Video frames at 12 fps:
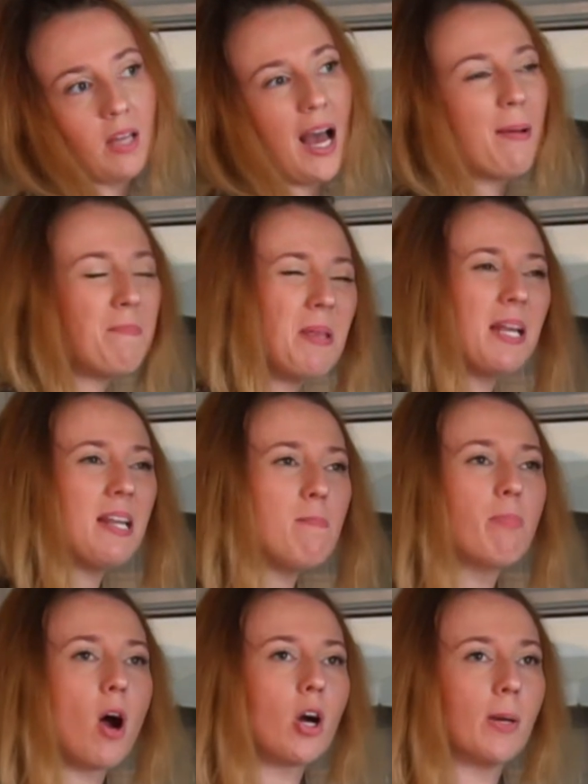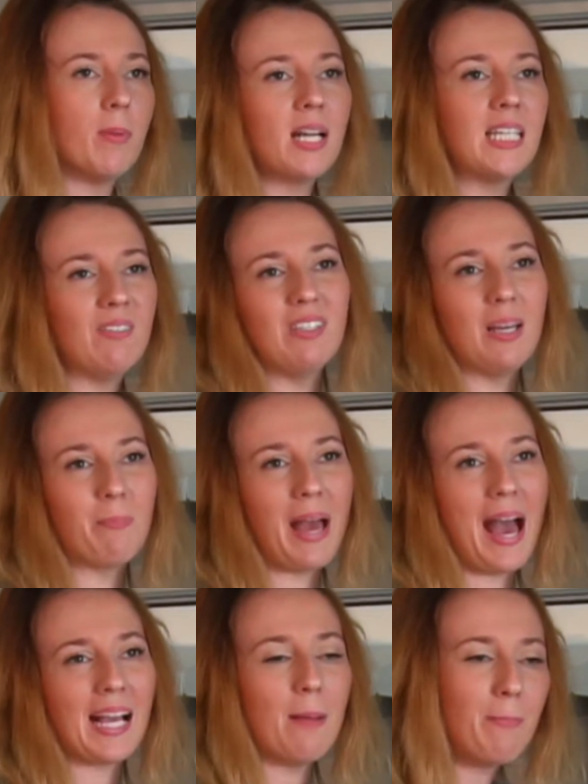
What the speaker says: I mean, I didn't borrow. I'm not giving it back.